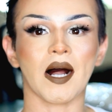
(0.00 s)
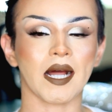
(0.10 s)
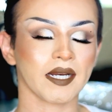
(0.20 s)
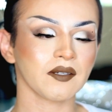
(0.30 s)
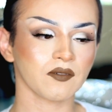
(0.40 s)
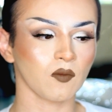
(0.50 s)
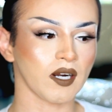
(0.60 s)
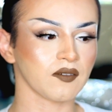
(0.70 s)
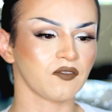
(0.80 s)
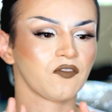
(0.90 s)
I didn't
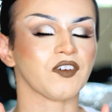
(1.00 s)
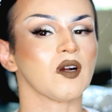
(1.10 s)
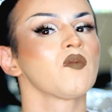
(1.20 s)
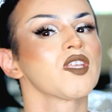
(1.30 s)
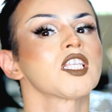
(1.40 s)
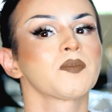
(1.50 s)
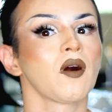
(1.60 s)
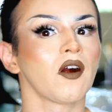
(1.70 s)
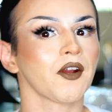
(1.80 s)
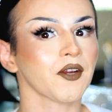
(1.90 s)
want to film this
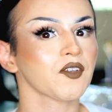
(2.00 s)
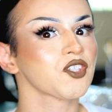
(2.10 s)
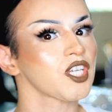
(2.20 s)
part